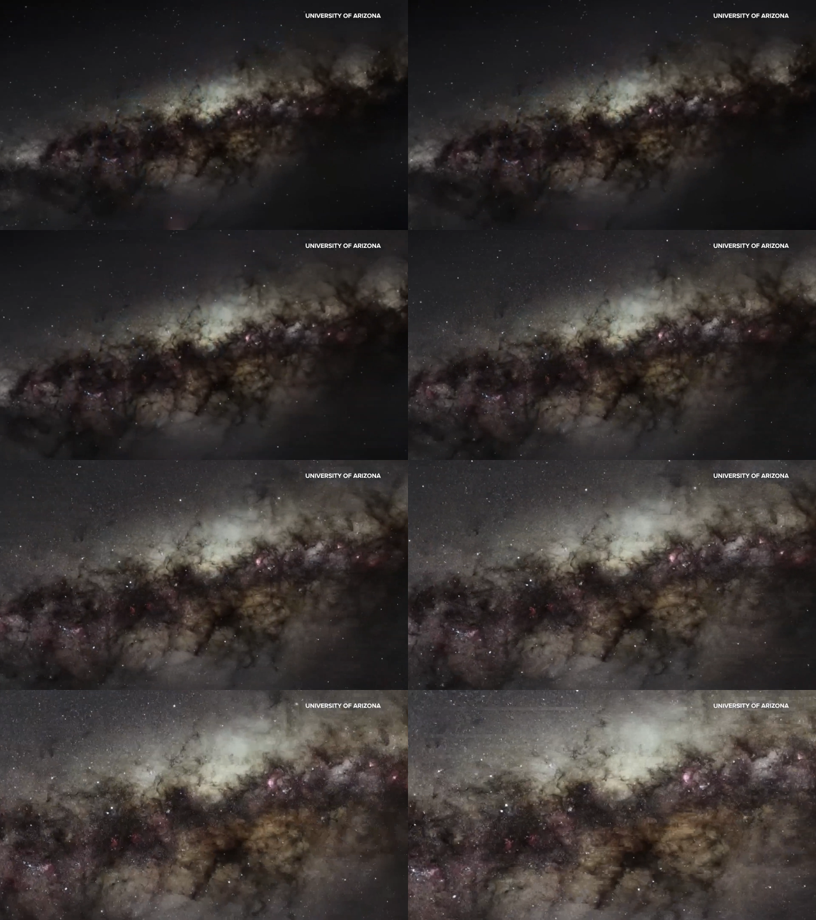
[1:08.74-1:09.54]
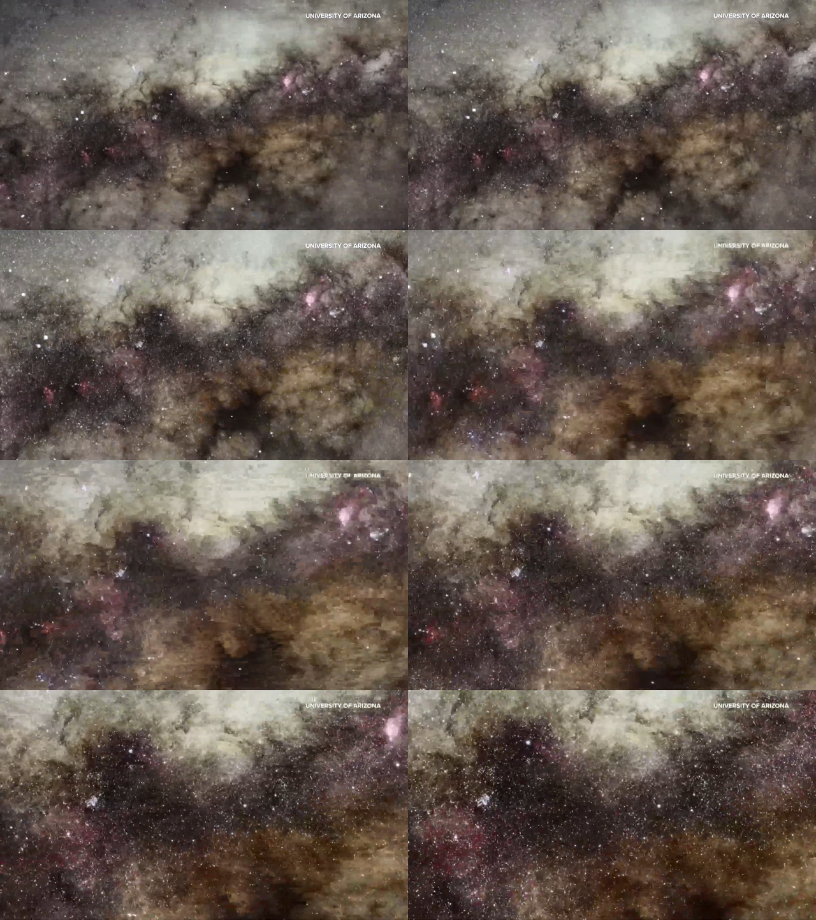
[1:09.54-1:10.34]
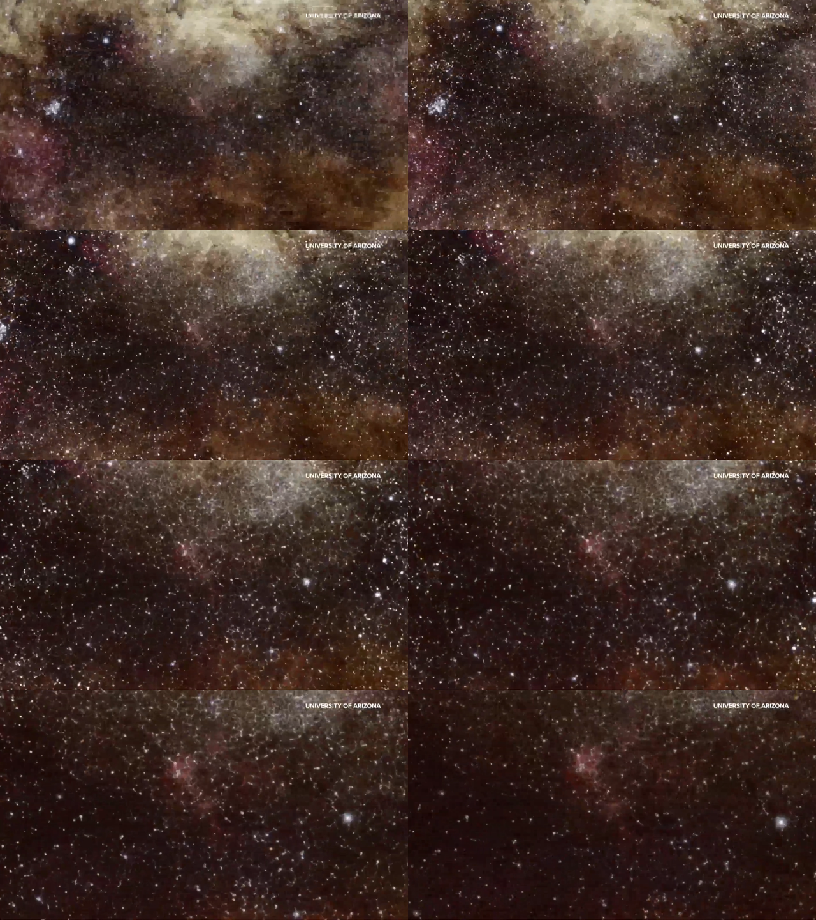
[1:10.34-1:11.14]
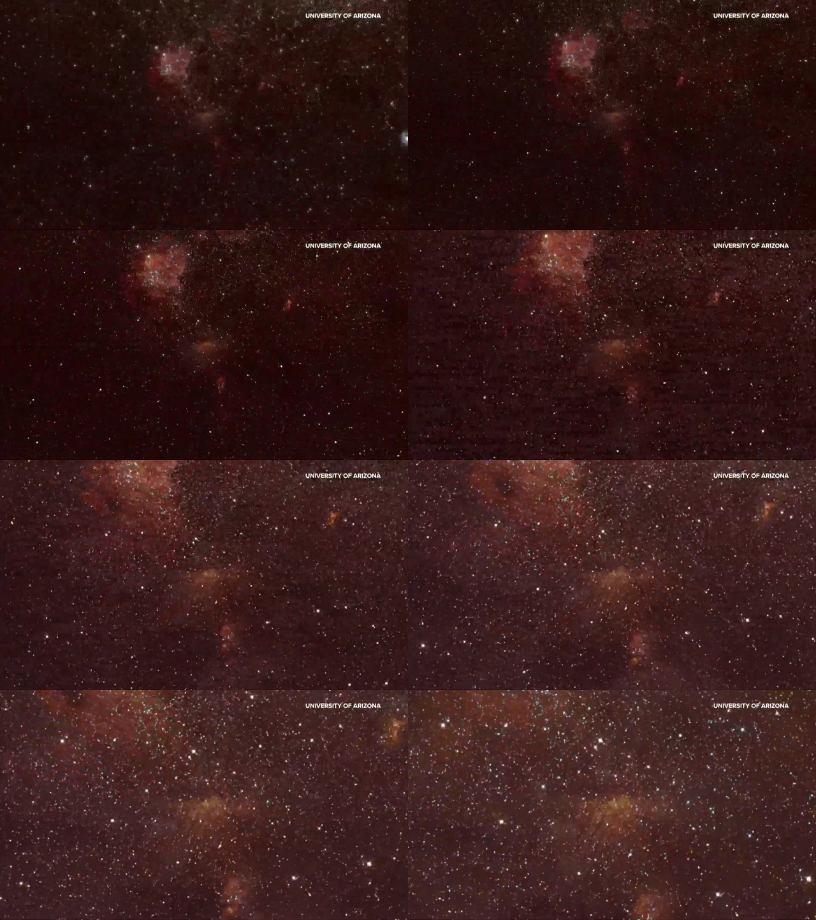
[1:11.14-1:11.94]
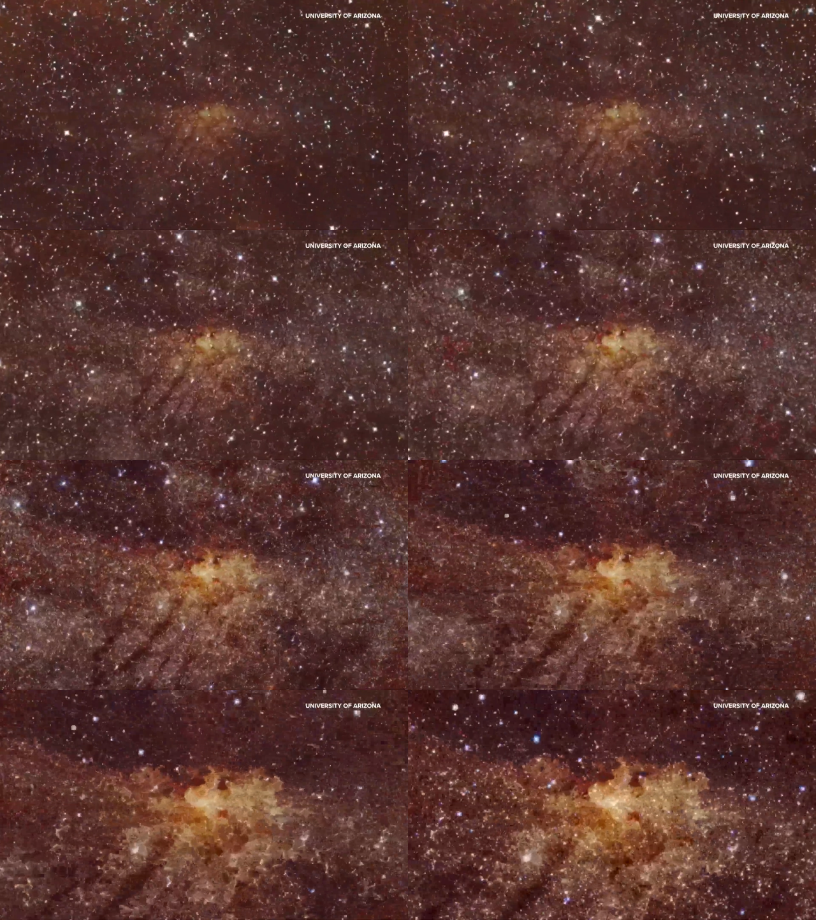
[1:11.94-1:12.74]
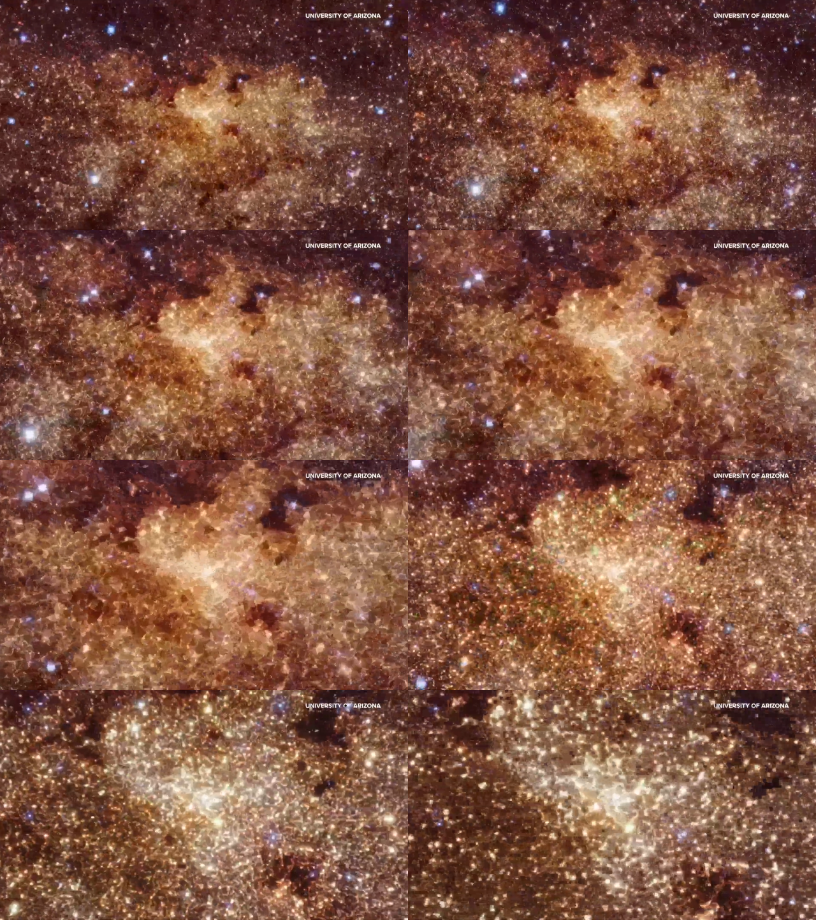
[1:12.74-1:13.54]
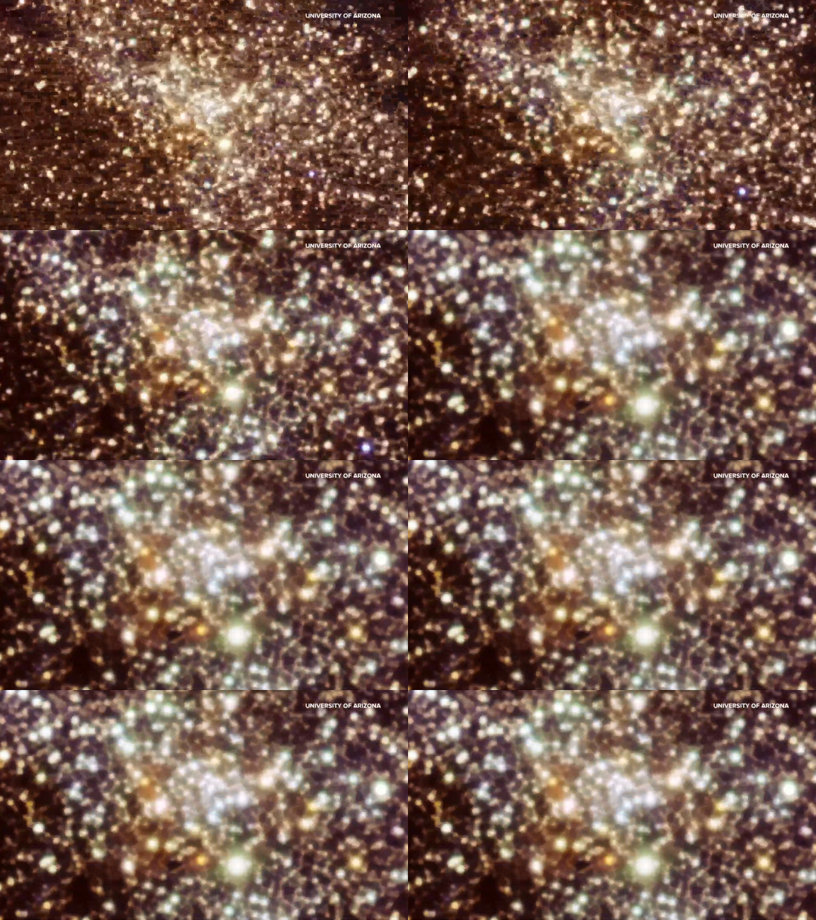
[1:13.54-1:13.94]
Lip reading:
No face is visible, so there are no lips to read.